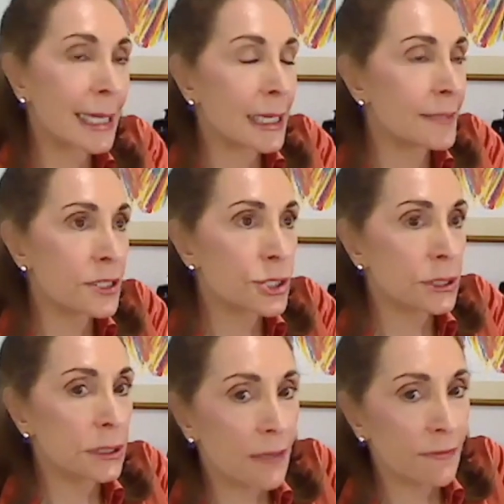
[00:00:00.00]
and there's a
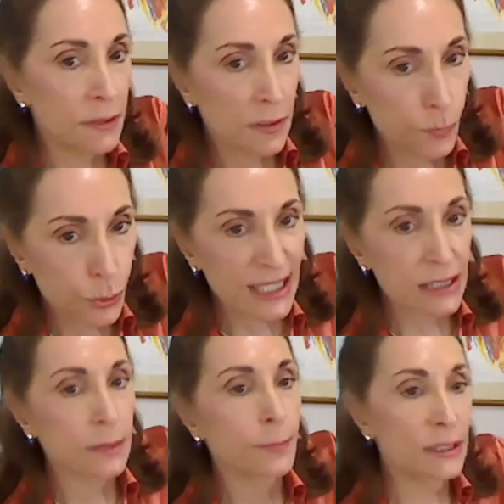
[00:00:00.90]
level of
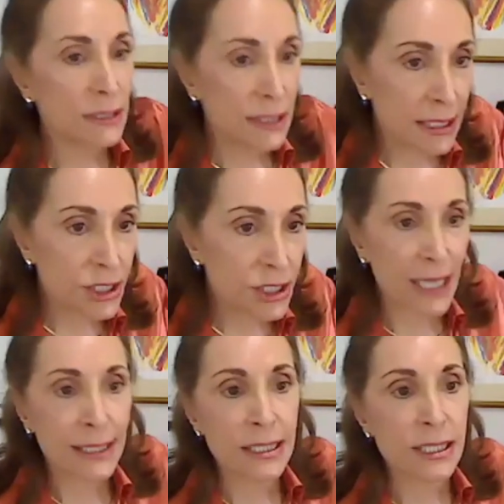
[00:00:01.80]
predictability,
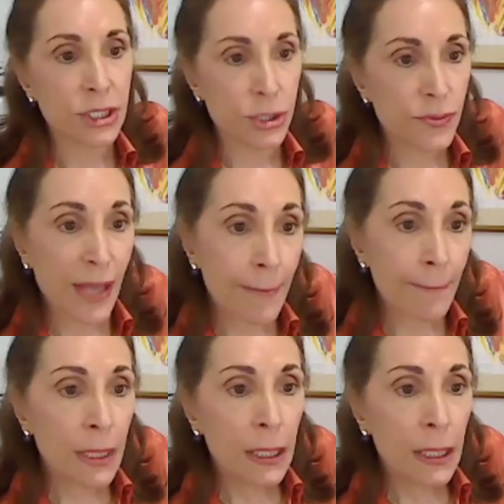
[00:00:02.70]
Janice, to them.